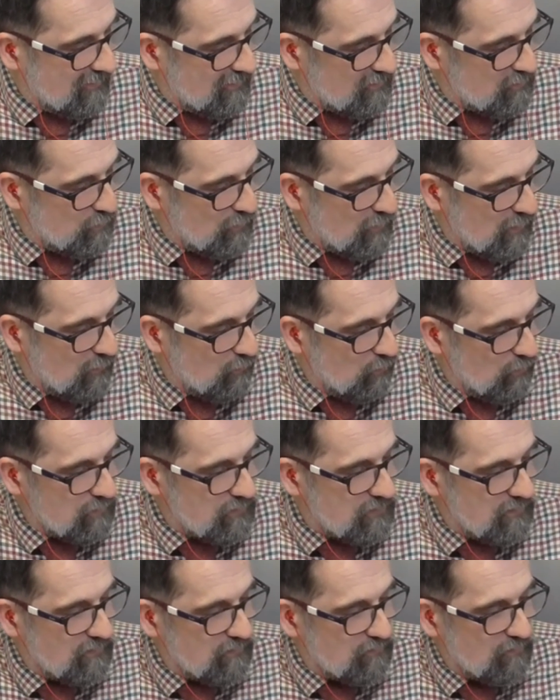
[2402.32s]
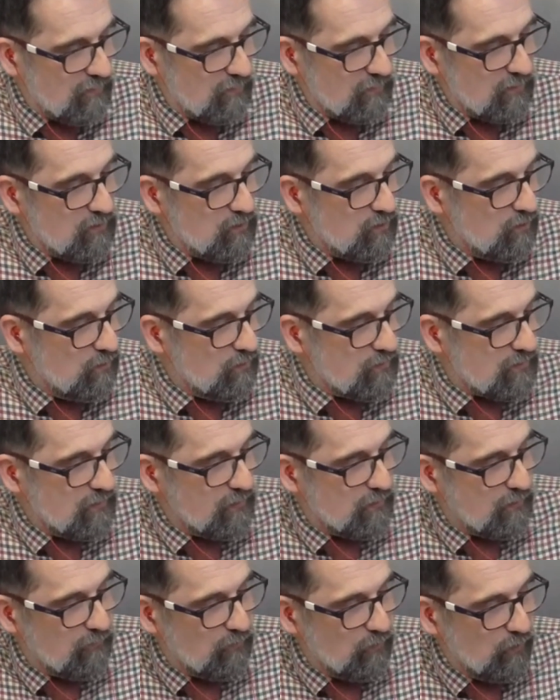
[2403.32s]
this week I watched an Israeli news
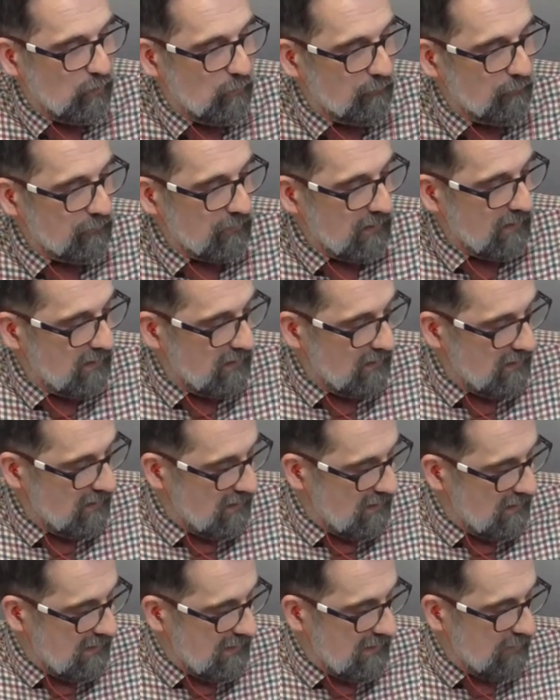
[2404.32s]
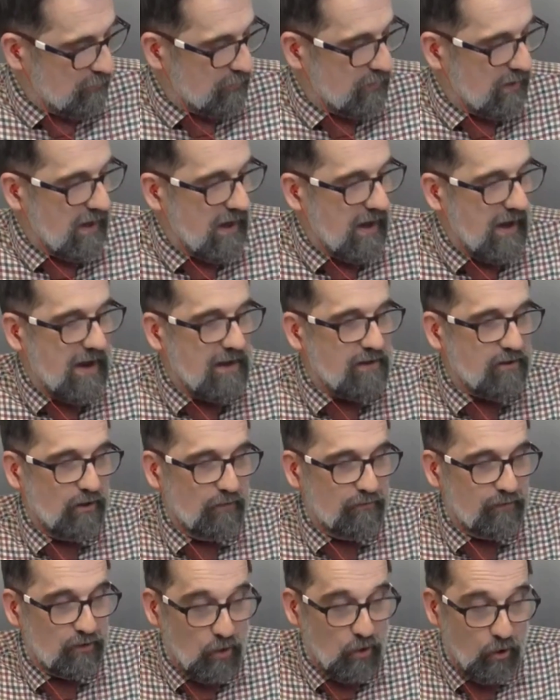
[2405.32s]
interview with the head
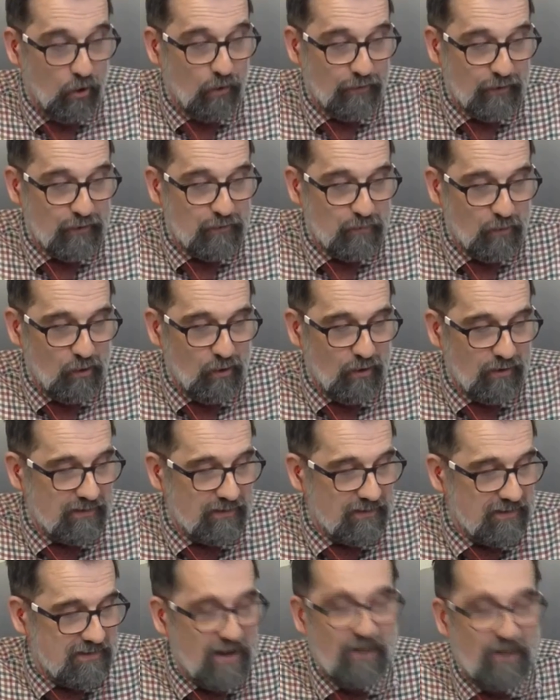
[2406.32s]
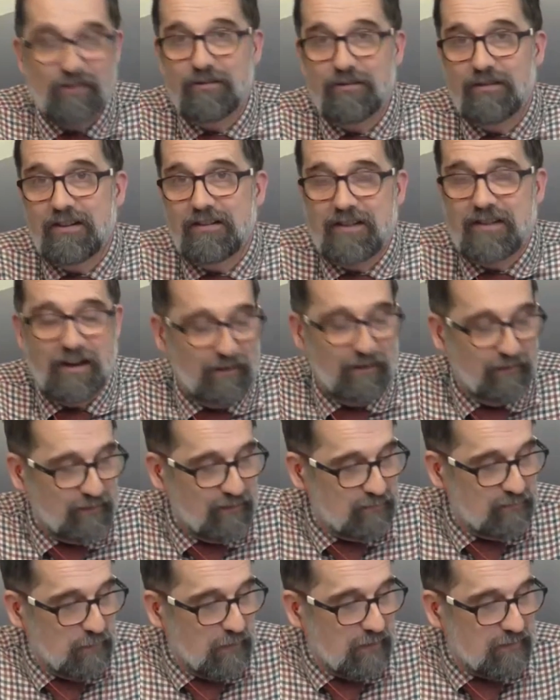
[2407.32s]
of the COVID ward in Tel
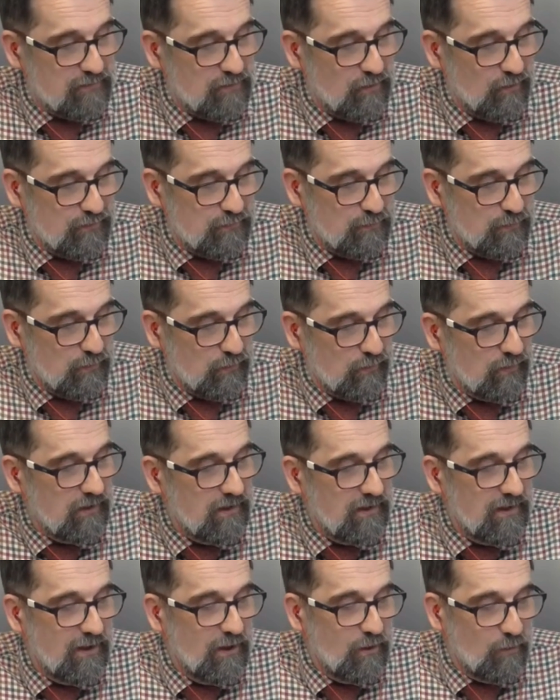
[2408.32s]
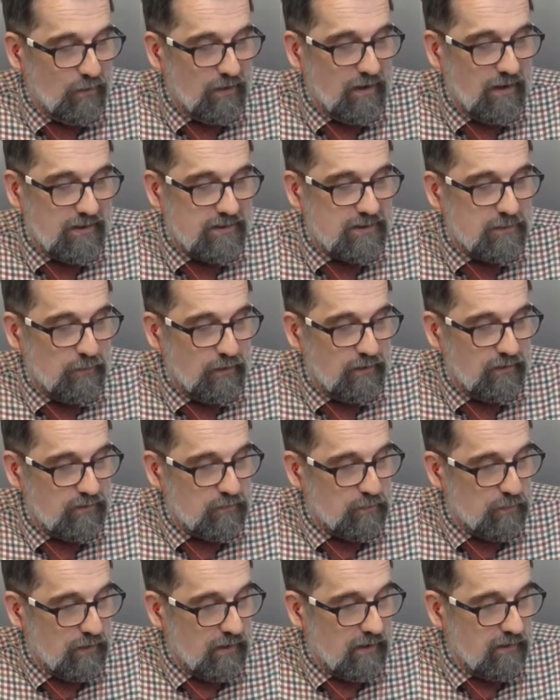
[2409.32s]
Aviv's biggest hospital. When asked about the
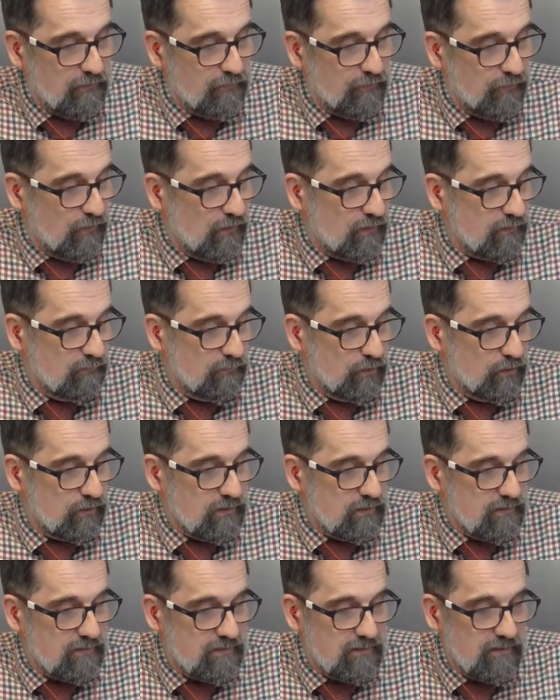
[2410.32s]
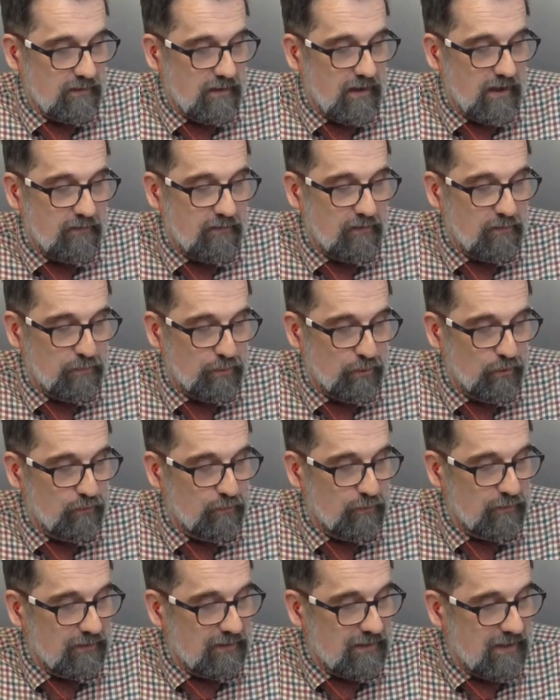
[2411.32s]
spread of foreign mutants and the lack of
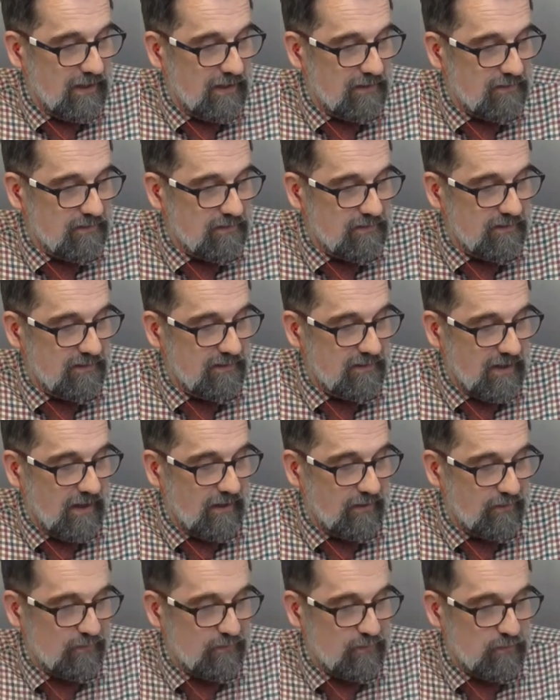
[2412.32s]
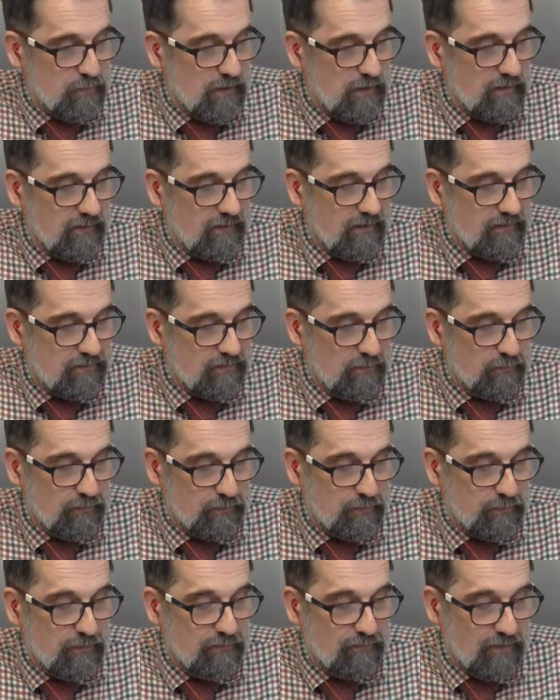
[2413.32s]
improvement in cases and deaths despite large
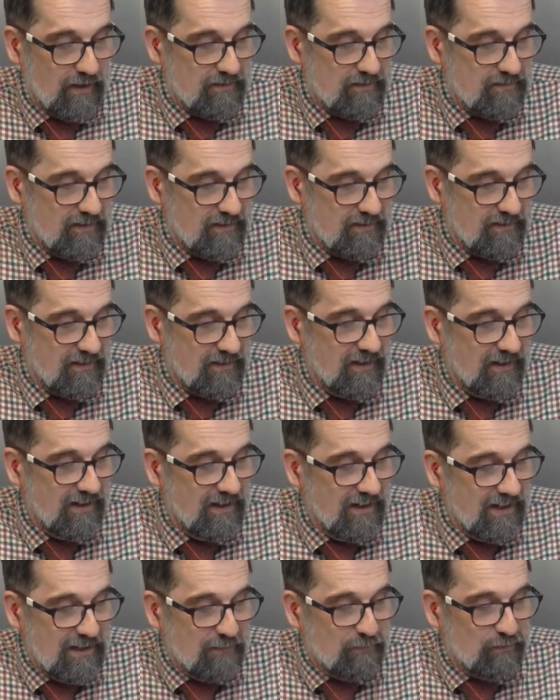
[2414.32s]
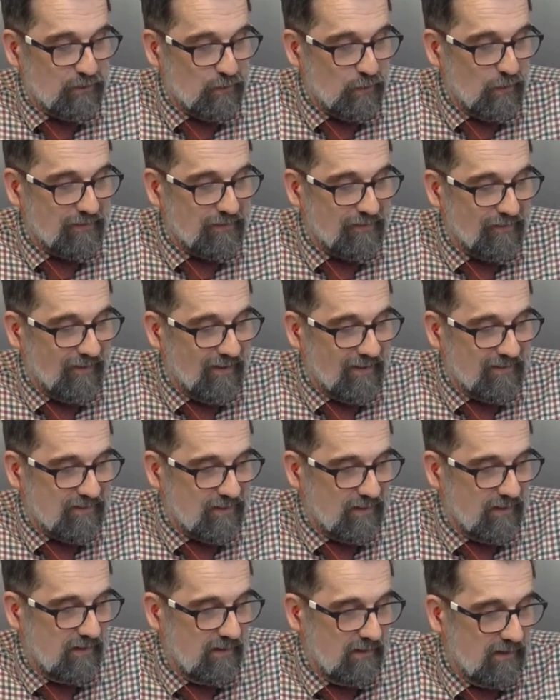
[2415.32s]
numbers being vaccinated, he was quick to
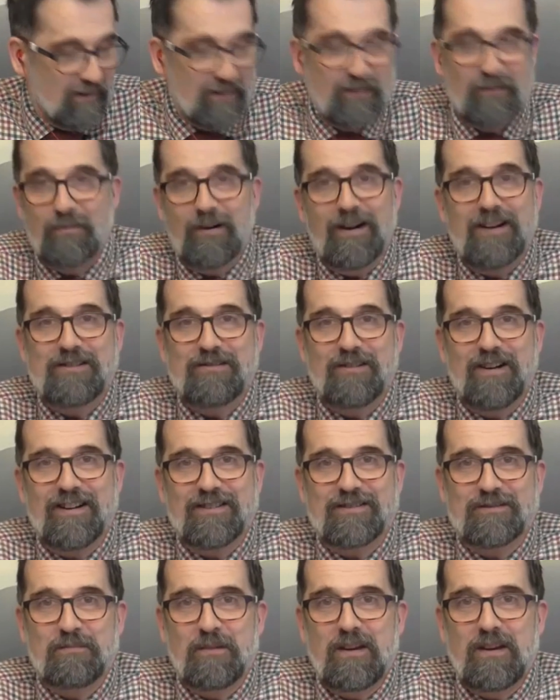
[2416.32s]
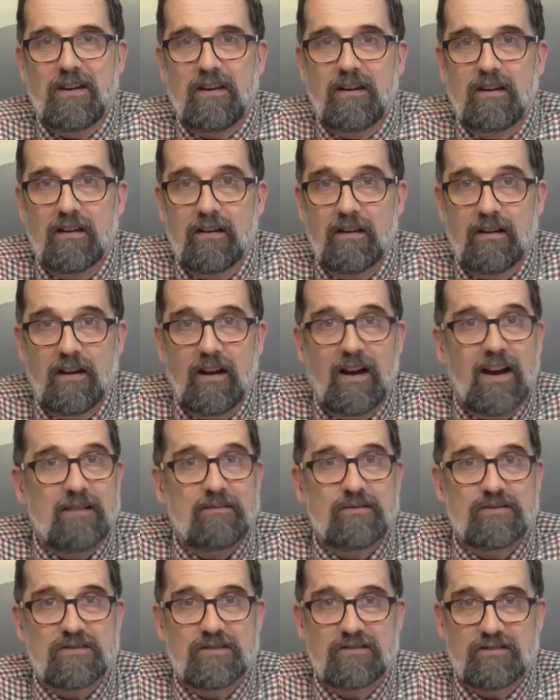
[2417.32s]
answer, "Why do you ask me? I'm
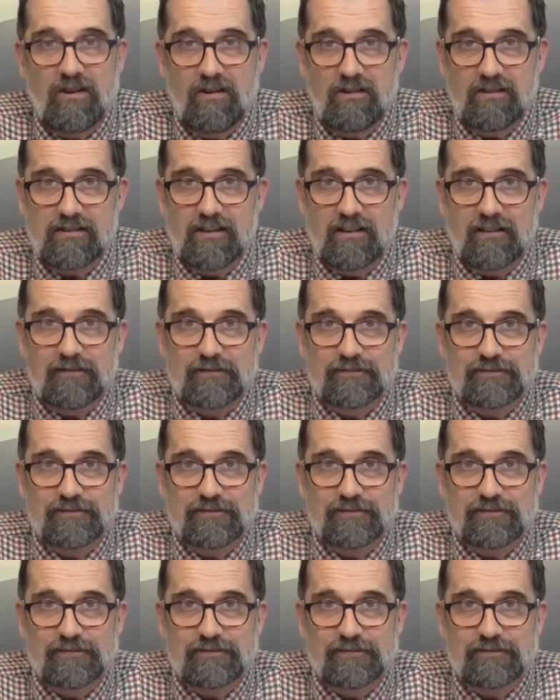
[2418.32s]
just a doctor."